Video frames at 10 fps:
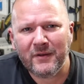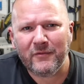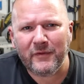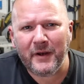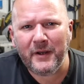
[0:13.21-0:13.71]

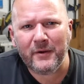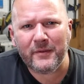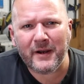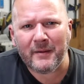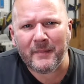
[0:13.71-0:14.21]
video
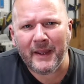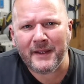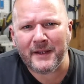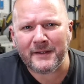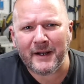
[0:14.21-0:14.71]
that I'm
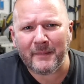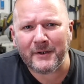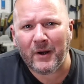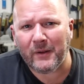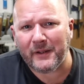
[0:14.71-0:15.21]
making that I'm
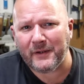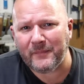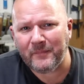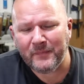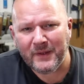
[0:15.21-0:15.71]

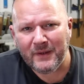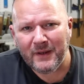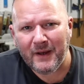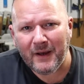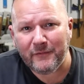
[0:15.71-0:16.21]
calling
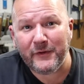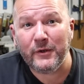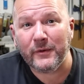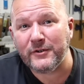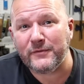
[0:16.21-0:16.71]

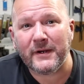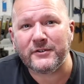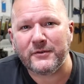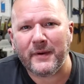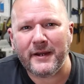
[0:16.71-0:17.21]
Viewers
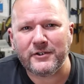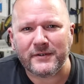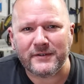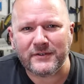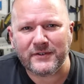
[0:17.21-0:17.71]

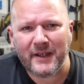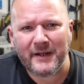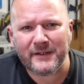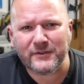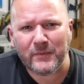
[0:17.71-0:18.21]
Restorations,
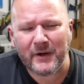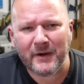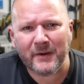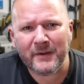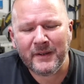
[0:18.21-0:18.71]
and it's
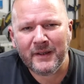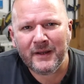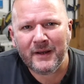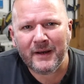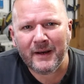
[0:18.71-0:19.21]
where
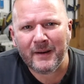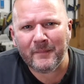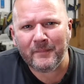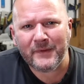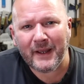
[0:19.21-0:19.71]

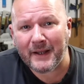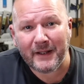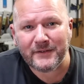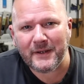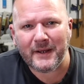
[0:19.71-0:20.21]

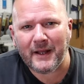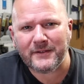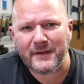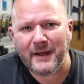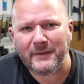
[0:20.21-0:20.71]
I'll
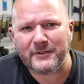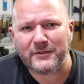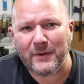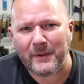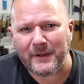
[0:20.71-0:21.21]
tell you how it
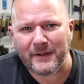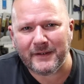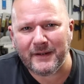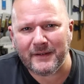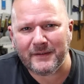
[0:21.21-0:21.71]

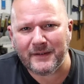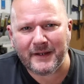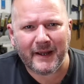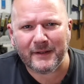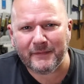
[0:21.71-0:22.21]
started. A
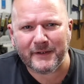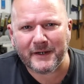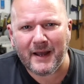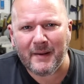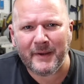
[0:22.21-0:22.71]
guy left a
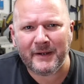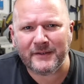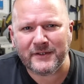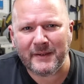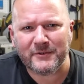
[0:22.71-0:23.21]
comment.
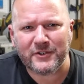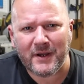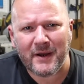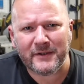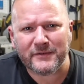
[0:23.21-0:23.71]
His name's
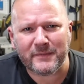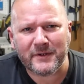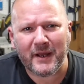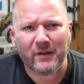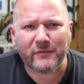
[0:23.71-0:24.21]
John. He's from
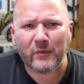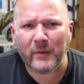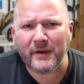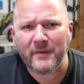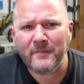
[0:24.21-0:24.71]

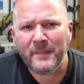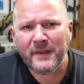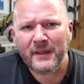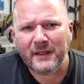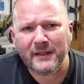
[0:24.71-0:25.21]
California.
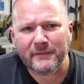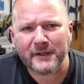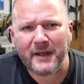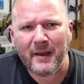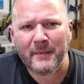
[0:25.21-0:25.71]
He left a
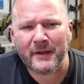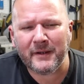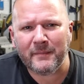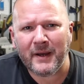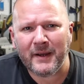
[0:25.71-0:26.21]
comment
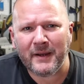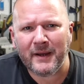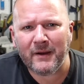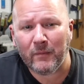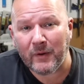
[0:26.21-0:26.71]
in
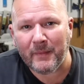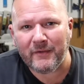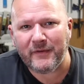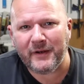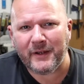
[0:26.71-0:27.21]
my one of my
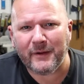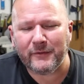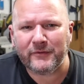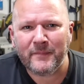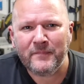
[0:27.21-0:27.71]
videos.